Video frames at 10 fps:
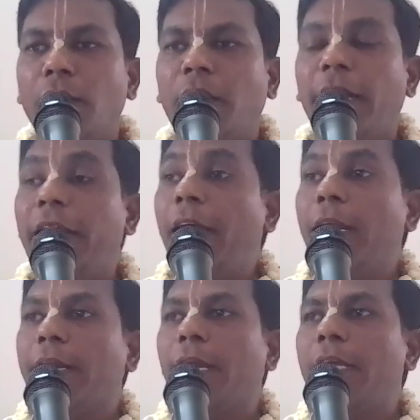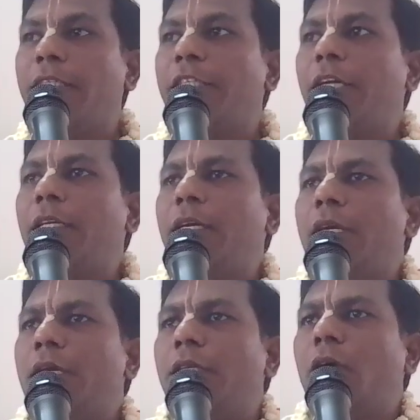the real religion
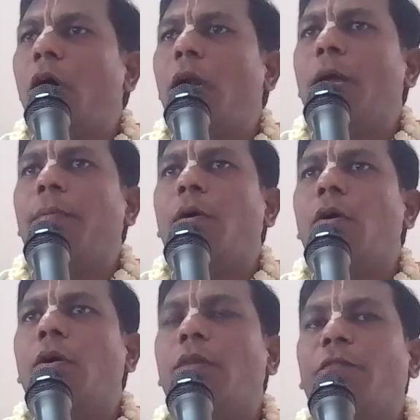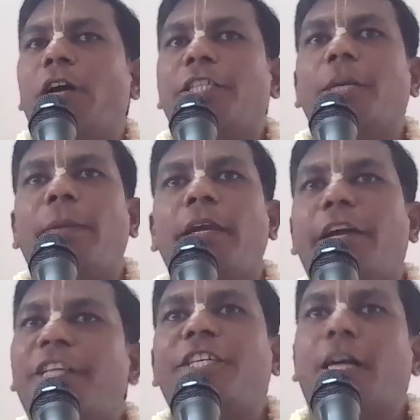is all about
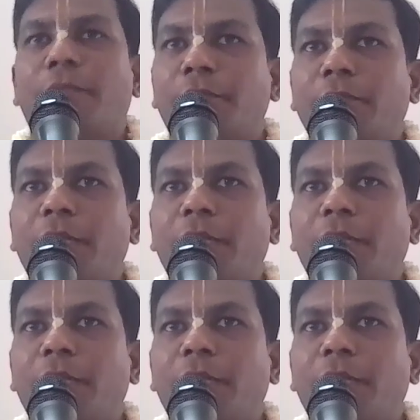worshipping Krishna.